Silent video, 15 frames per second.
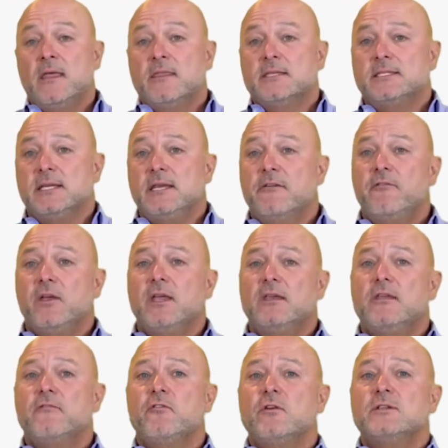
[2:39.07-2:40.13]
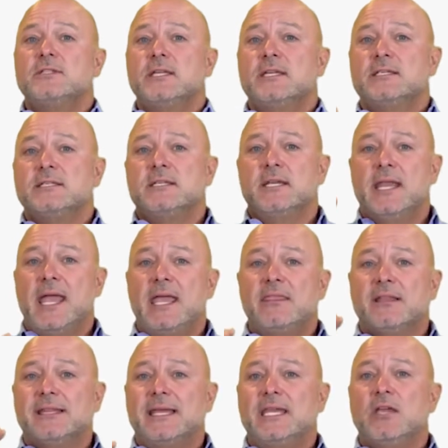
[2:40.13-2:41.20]
The significant difference is today
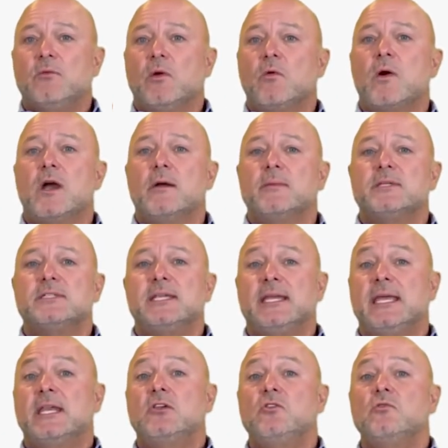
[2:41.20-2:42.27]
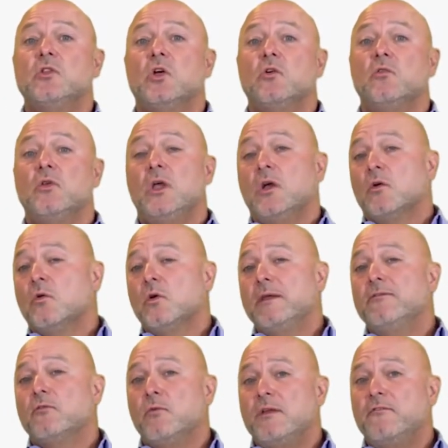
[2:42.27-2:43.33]
the lending requirements to get a new loan or
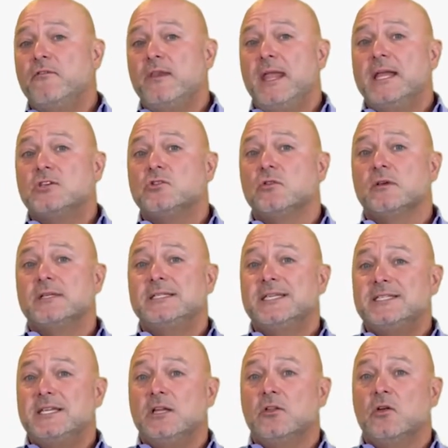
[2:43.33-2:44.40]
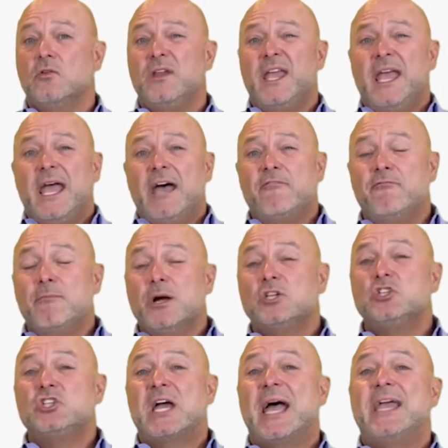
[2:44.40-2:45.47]
even refinance your existing loan have
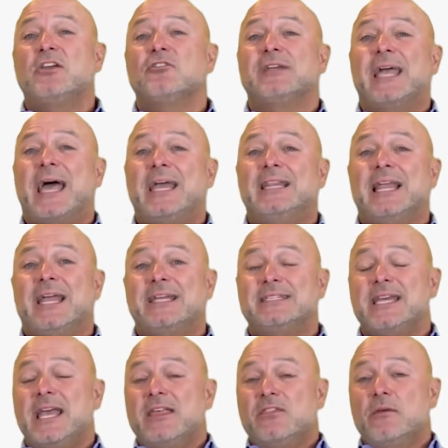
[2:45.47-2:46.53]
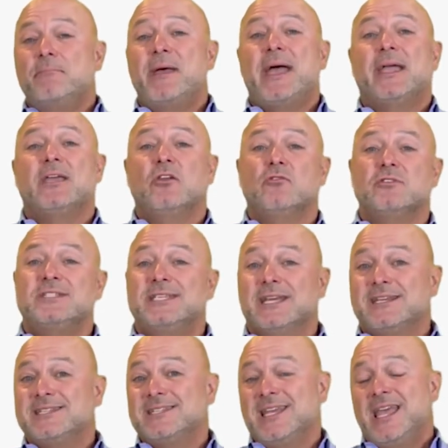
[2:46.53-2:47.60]
much tighter guidelines than back in
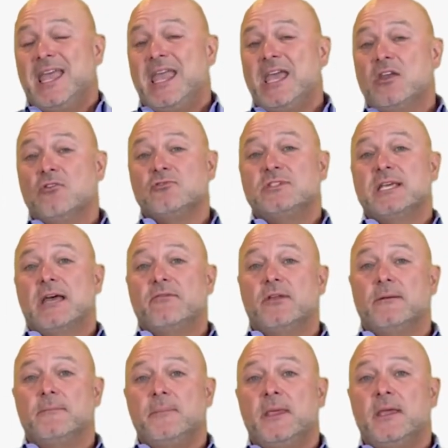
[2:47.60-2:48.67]
2006 and 2007.